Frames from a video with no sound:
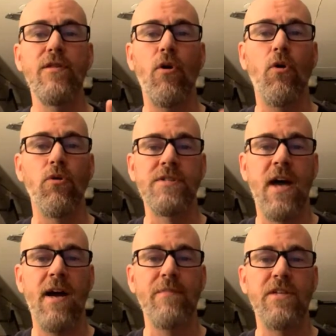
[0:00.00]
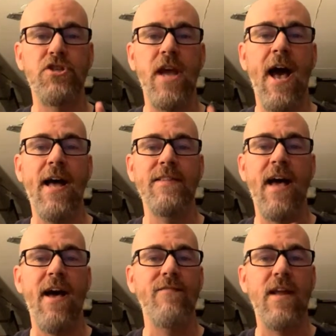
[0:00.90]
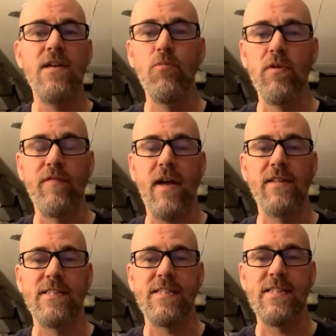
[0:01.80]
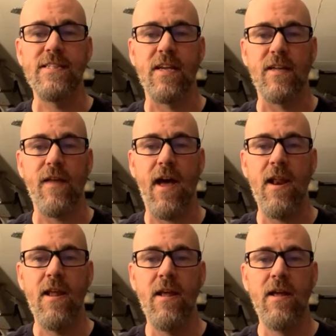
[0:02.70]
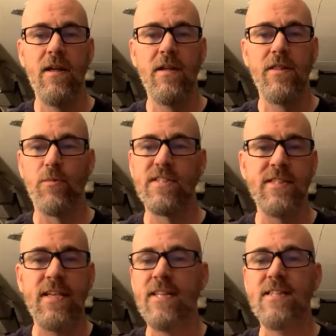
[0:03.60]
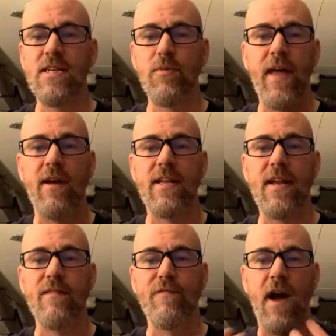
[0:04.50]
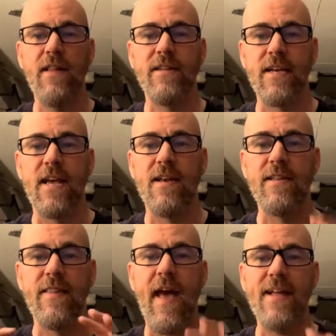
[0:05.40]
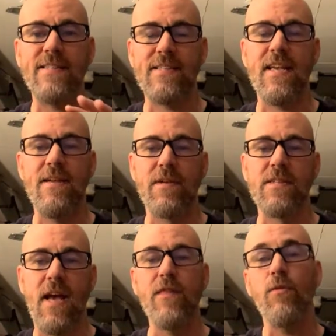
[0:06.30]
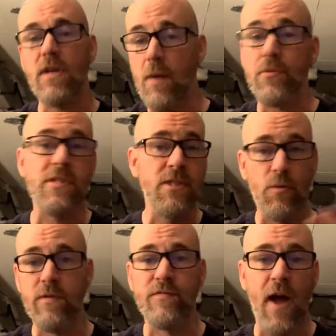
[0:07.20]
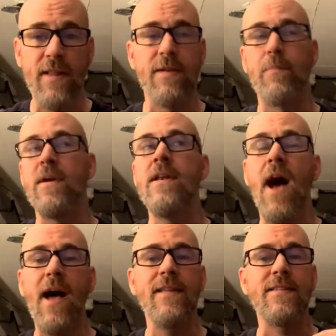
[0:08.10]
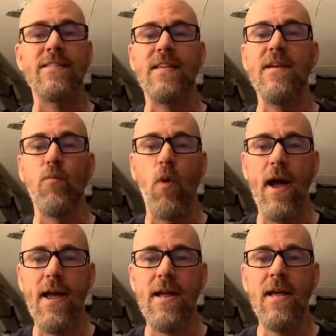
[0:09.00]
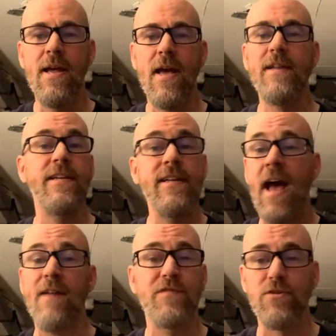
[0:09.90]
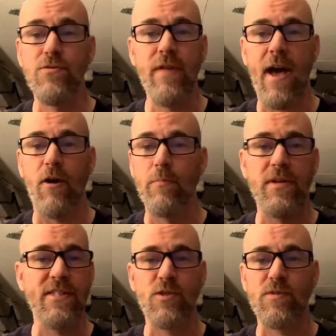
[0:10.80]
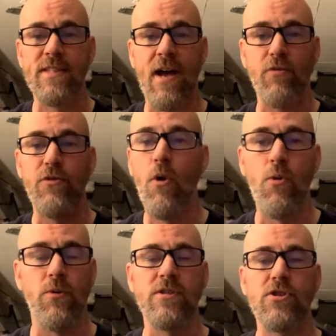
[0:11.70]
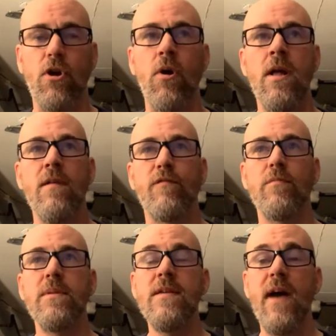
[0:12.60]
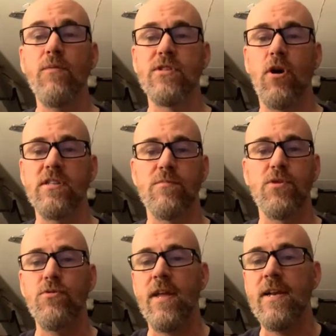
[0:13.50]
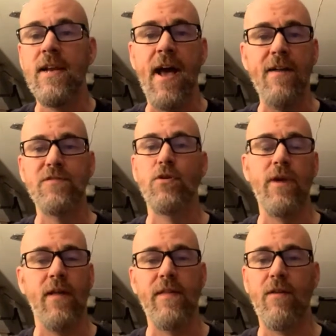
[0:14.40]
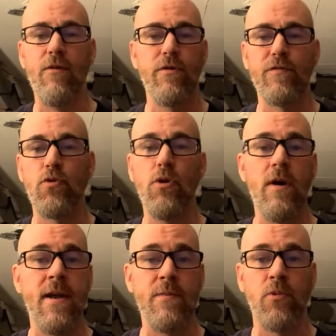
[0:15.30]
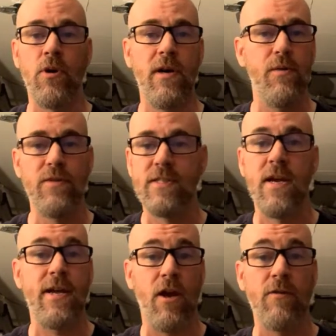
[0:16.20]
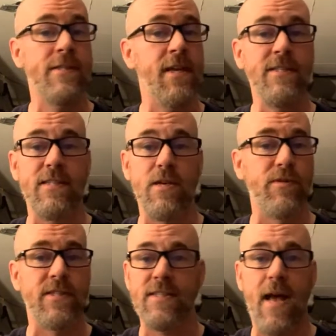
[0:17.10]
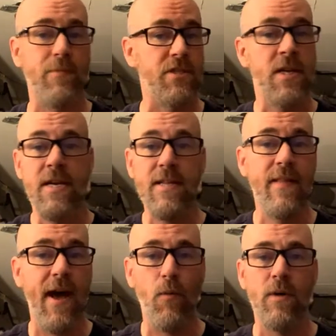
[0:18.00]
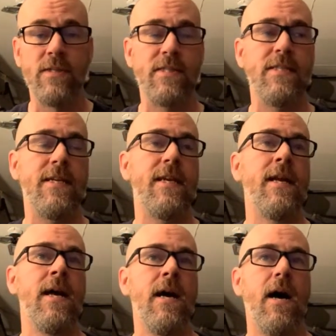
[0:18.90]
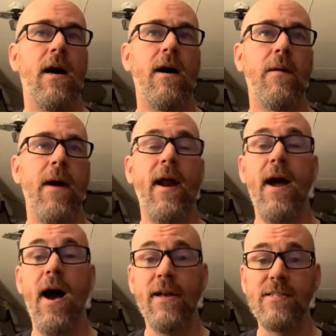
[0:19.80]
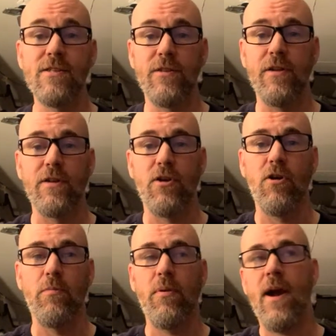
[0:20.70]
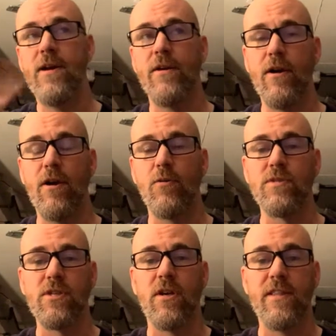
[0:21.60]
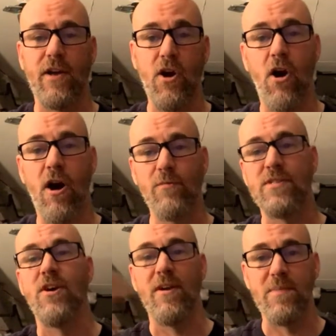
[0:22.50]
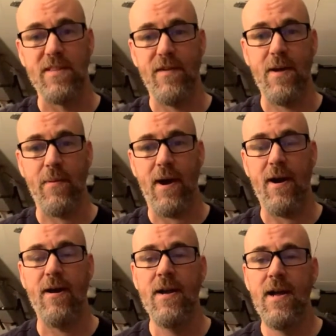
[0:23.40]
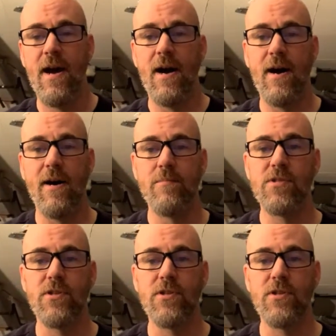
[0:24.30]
the whole time that she had to have any more violent scenes like that. There was intensity without it getting violent again in that same exact, there were a couple scenes where it was violent, but not in the same way. And it didn't have to do that. Her presence was now known. So for me, that was awesome too. They didn't have to go down that road of gore anymore. It was like her intensity was established in that one scene. And I honestly thought the girl prior to her was in the car was going to be the vampire. I